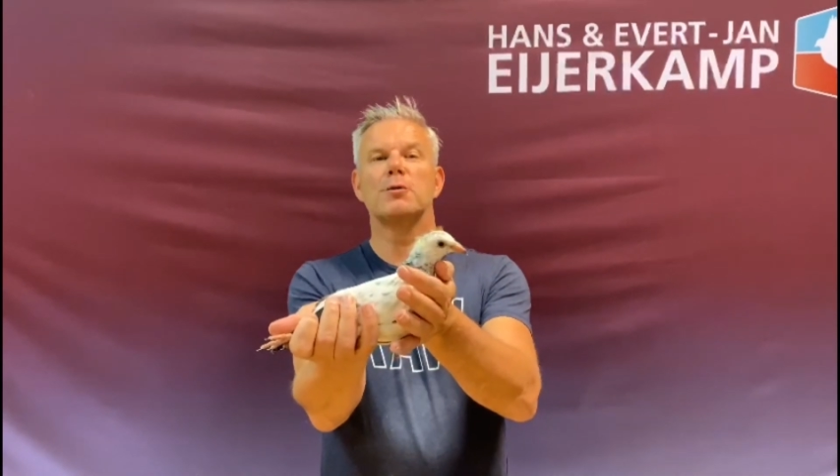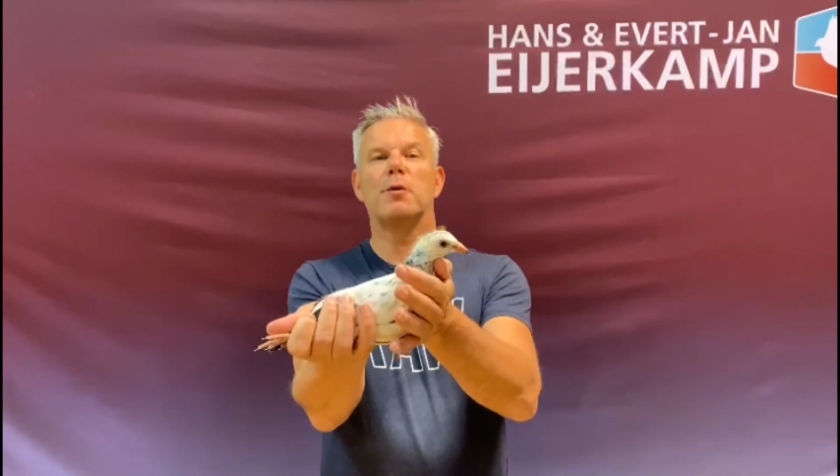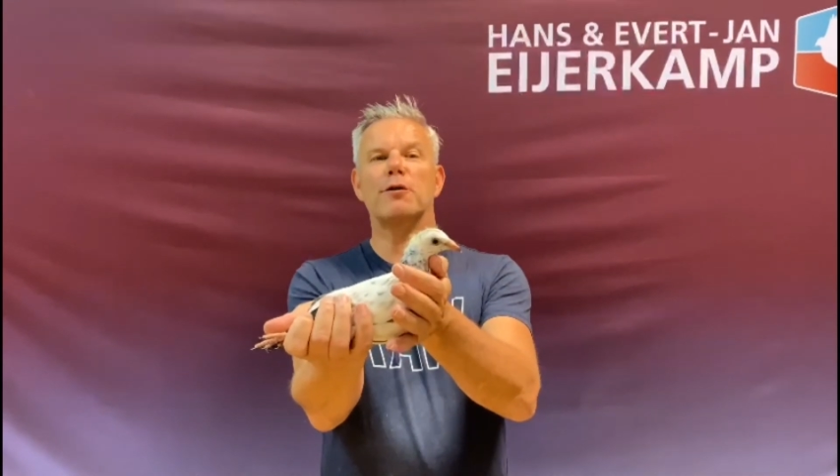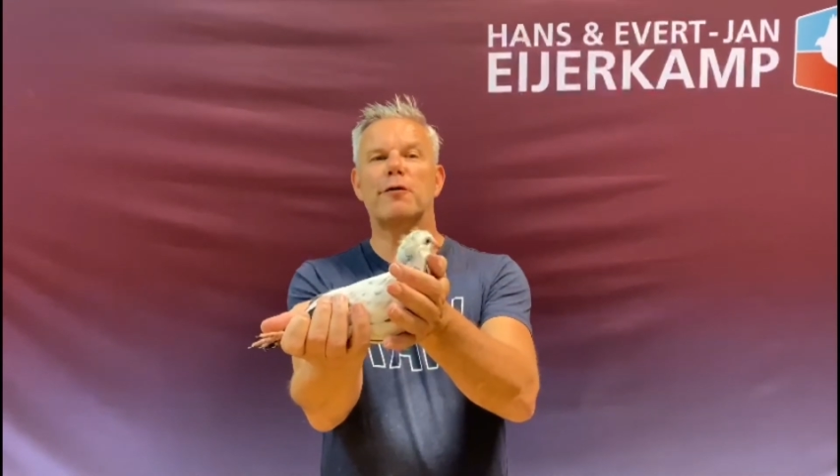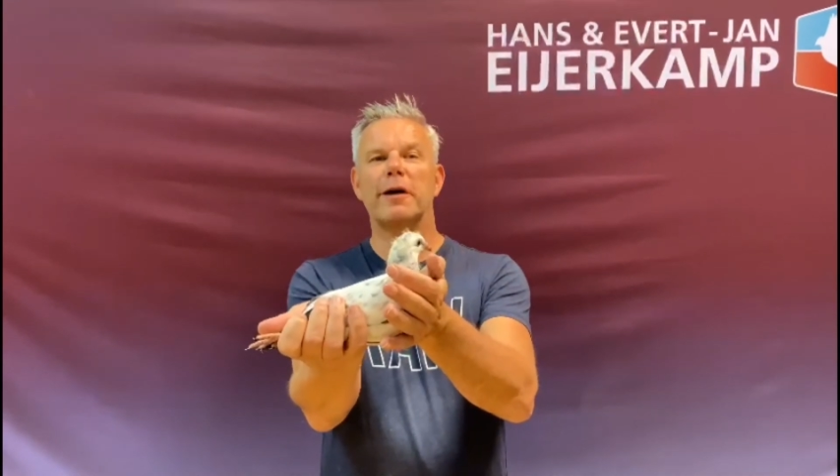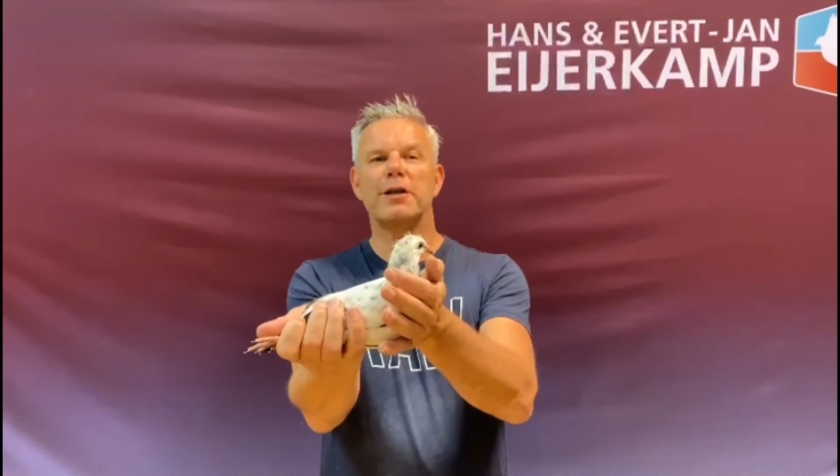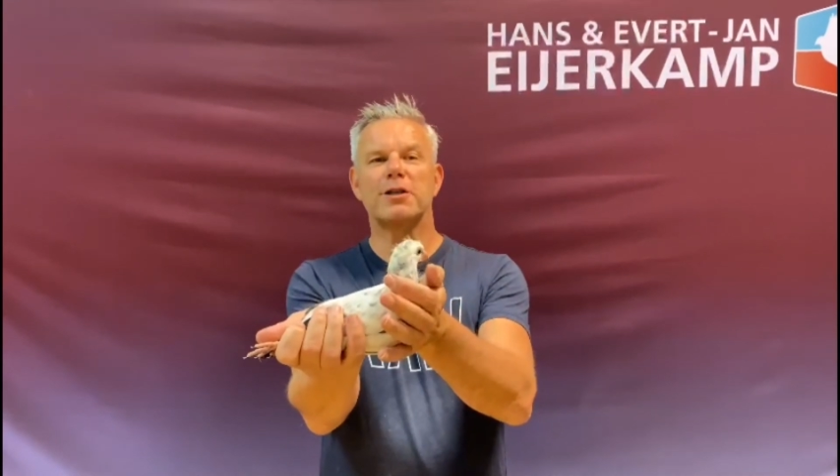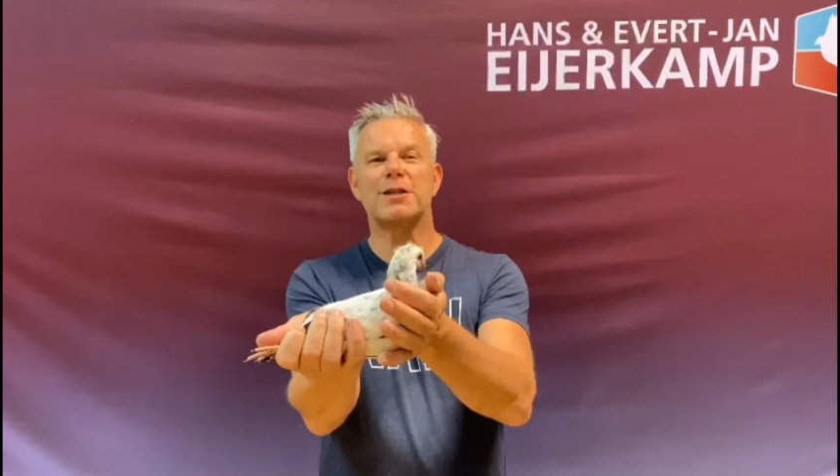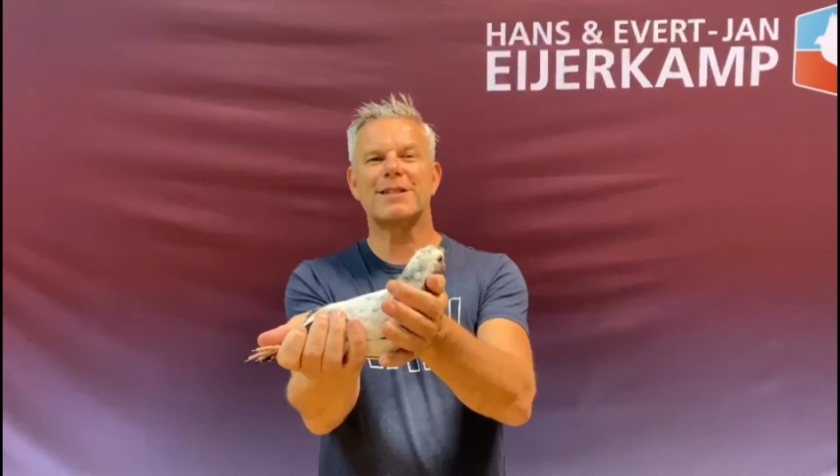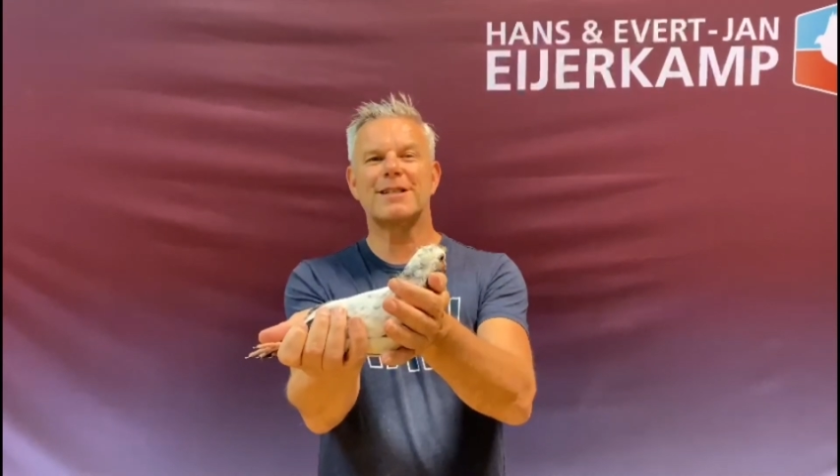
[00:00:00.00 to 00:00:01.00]
Spot
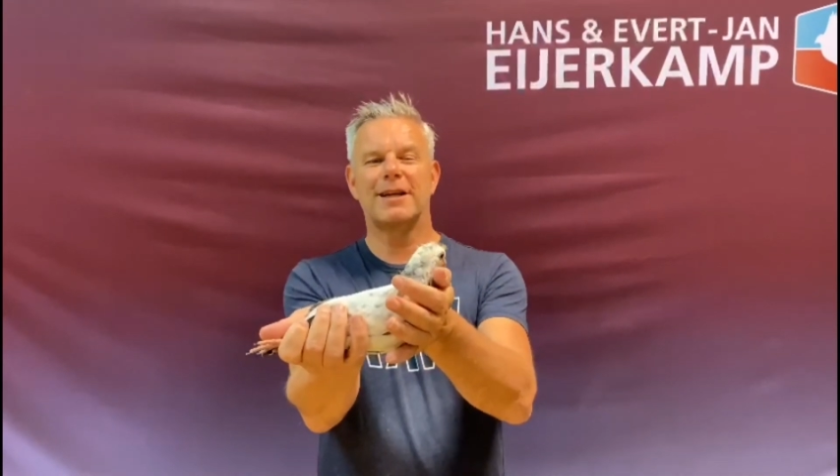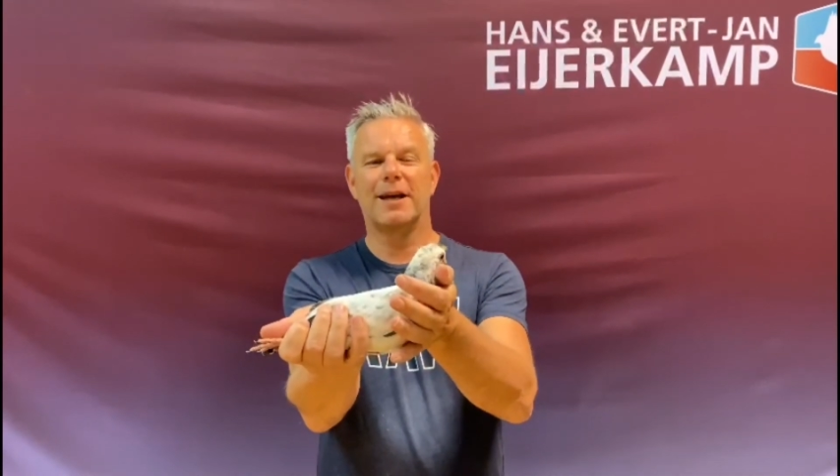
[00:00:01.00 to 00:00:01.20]
friends,